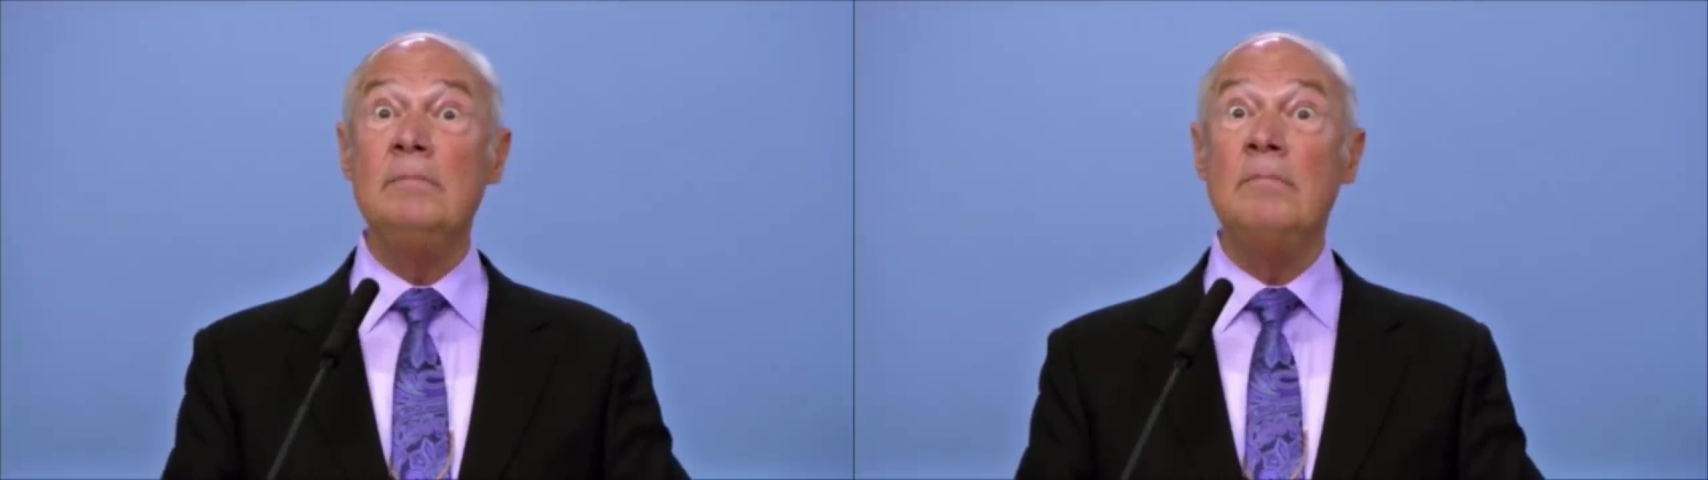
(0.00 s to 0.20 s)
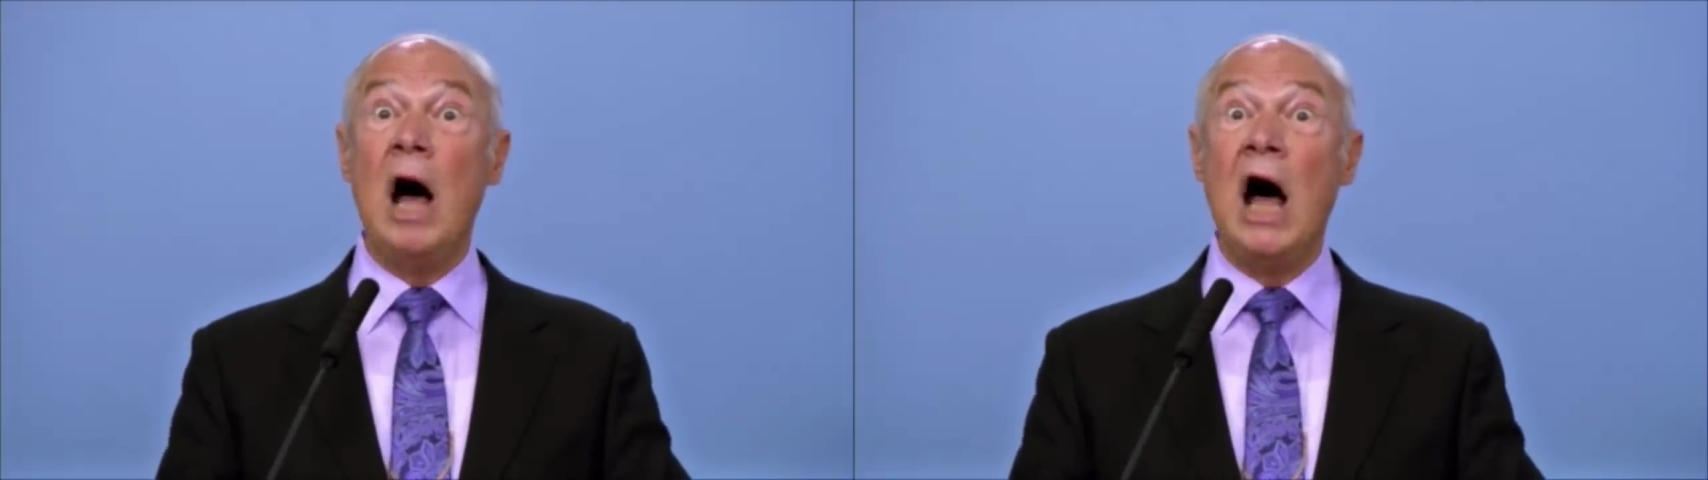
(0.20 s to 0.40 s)

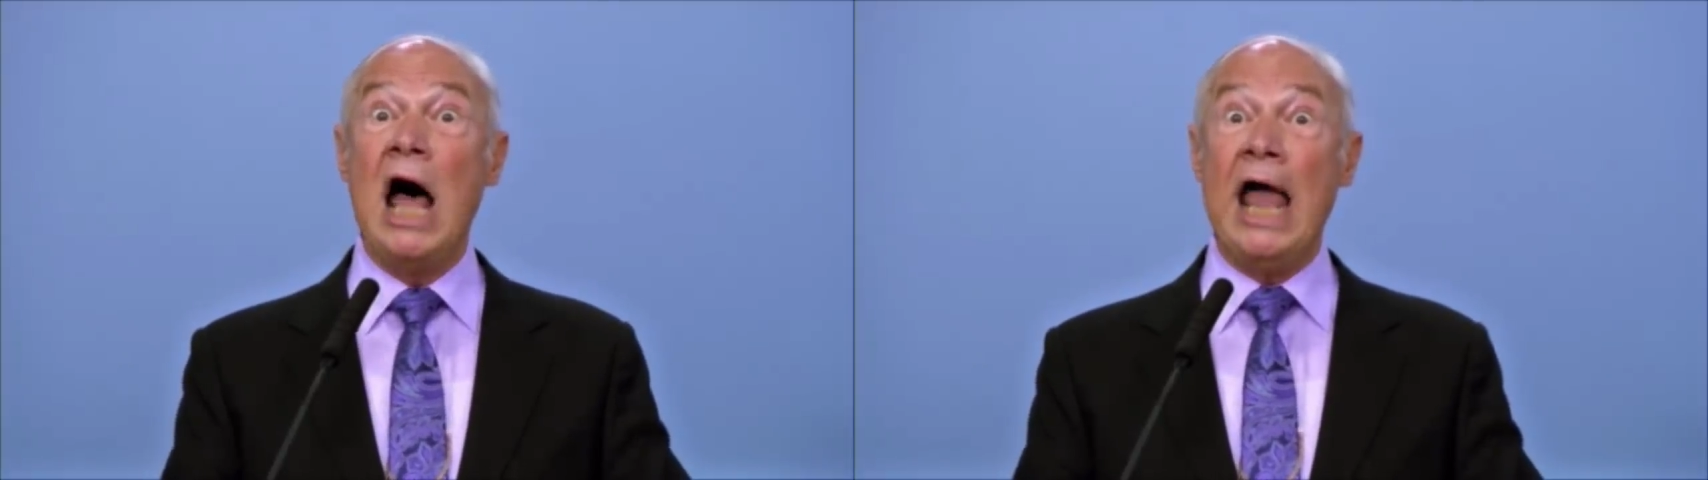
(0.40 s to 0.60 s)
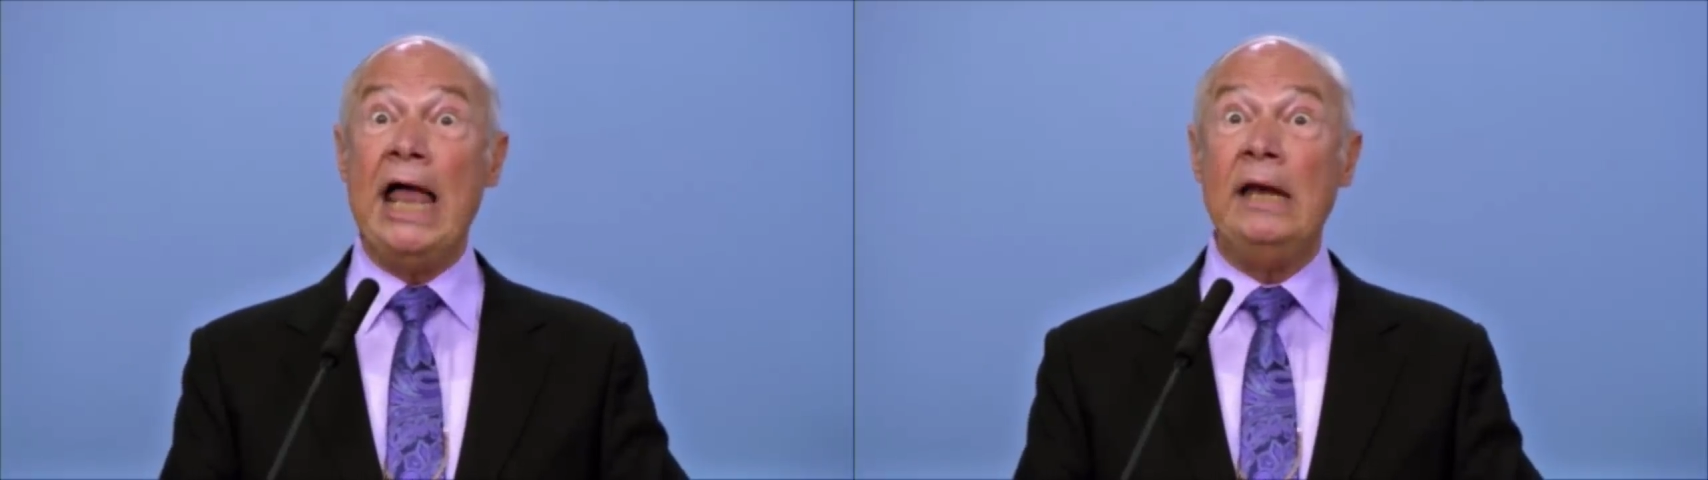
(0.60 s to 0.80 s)

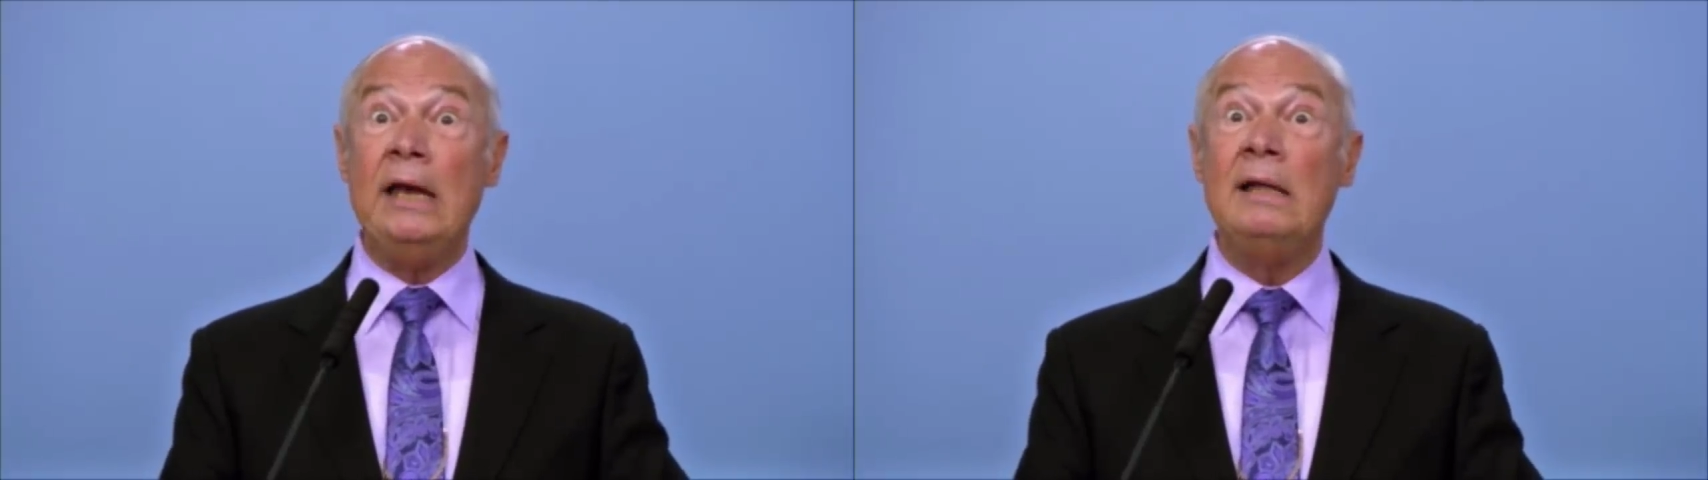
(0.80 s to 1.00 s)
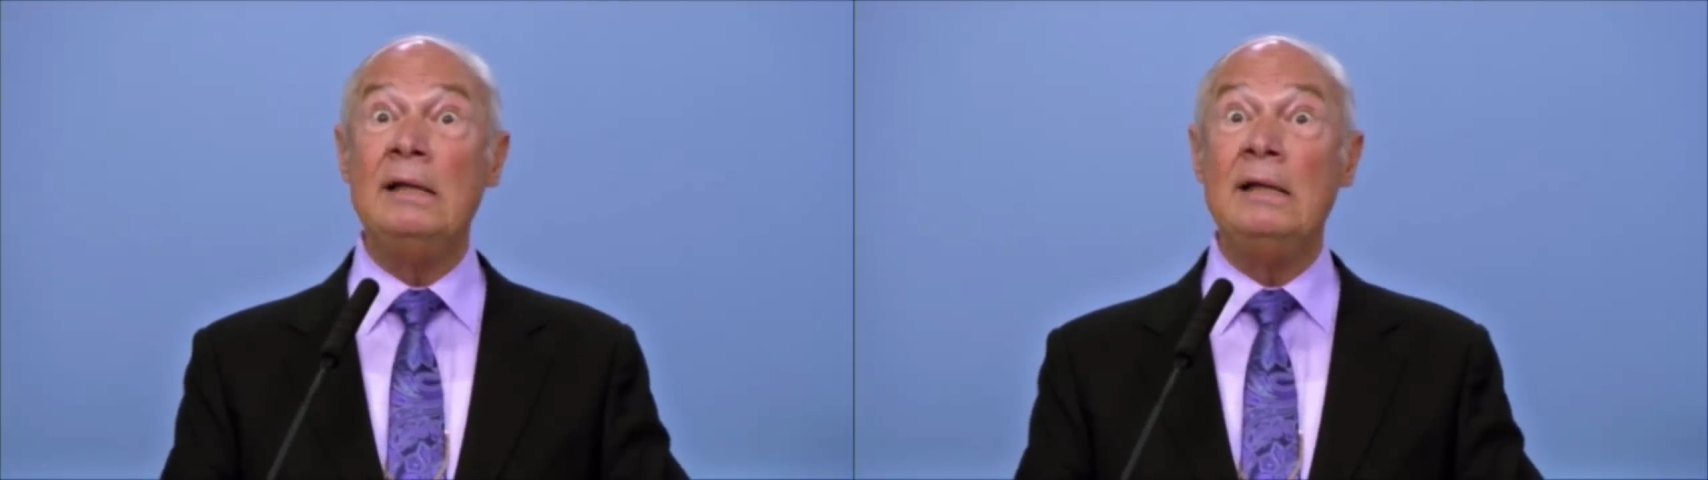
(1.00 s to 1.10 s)
mine,